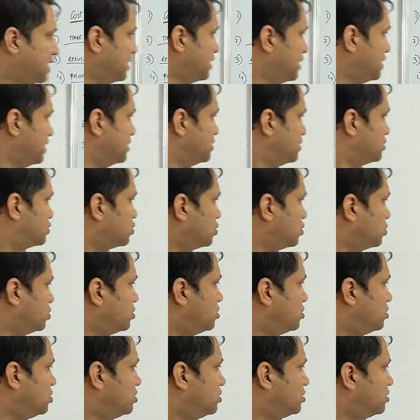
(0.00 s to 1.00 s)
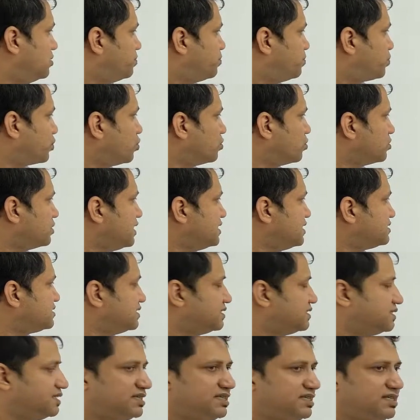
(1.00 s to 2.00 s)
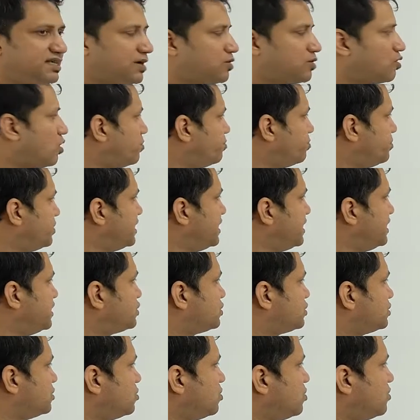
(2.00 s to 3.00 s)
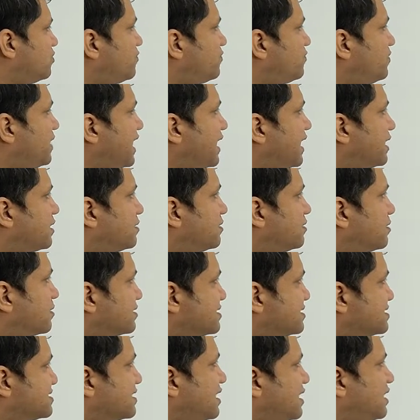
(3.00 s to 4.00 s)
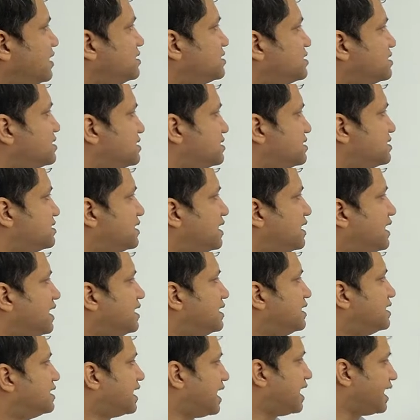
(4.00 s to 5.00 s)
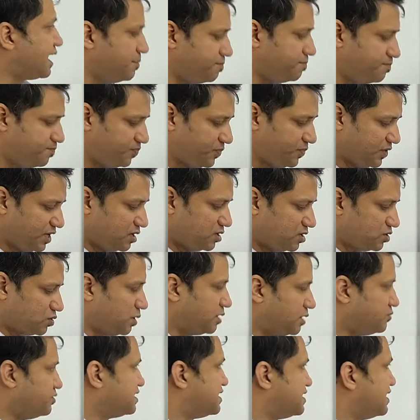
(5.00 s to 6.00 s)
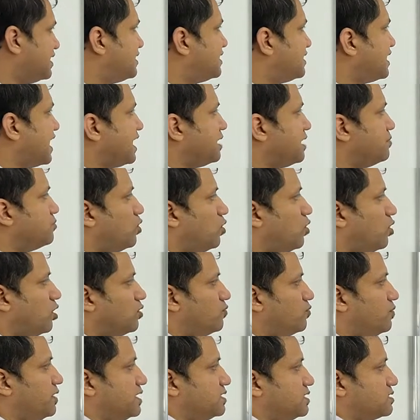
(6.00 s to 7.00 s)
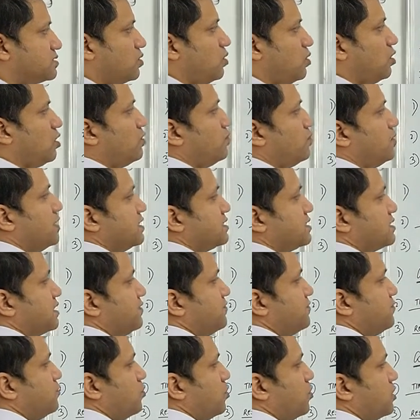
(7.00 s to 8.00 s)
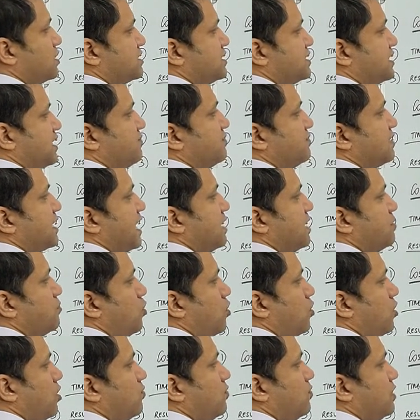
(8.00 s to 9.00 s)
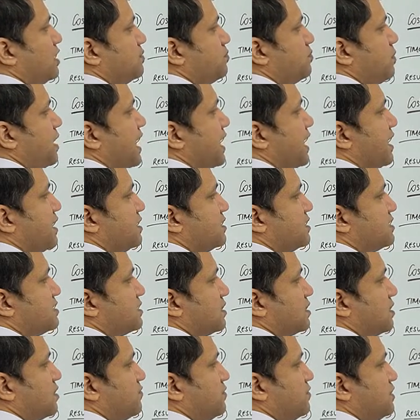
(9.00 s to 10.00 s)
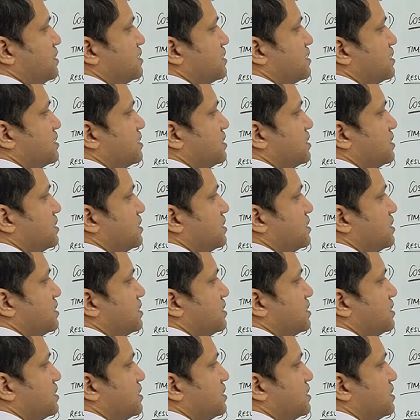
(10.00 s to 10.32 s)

So progress, this is a combination of like results and time. So when we say time, always, if you want to save time, always buy a service.